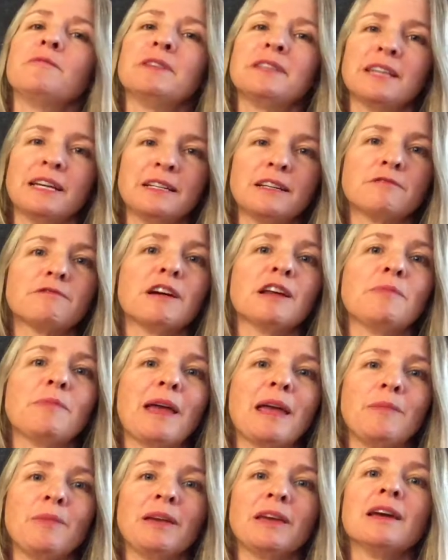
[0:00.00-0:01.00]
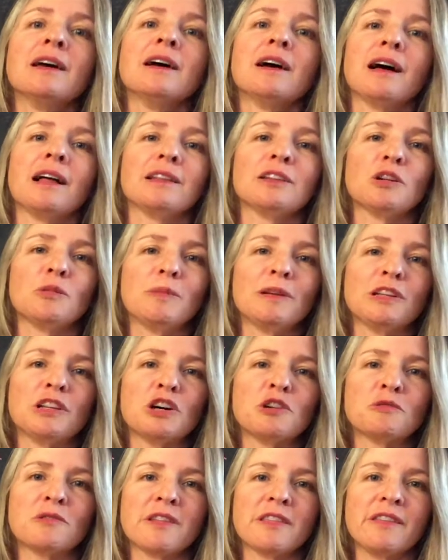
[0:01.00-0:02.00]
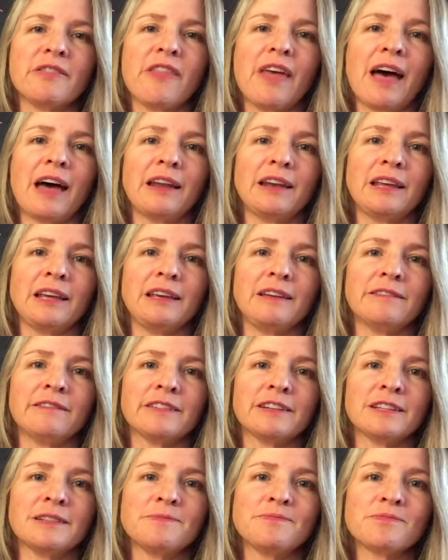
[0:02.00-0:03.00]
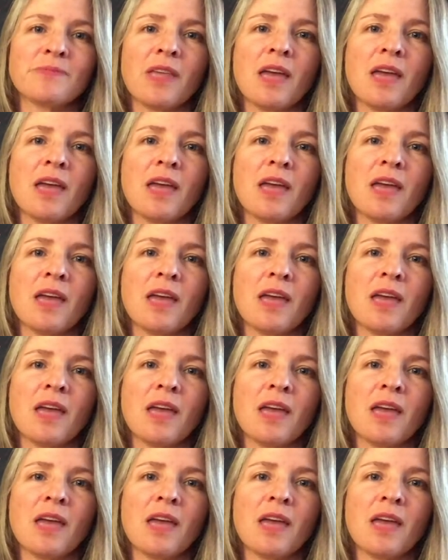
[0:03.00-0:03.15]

we tend to run maybe a little bit lower than that even.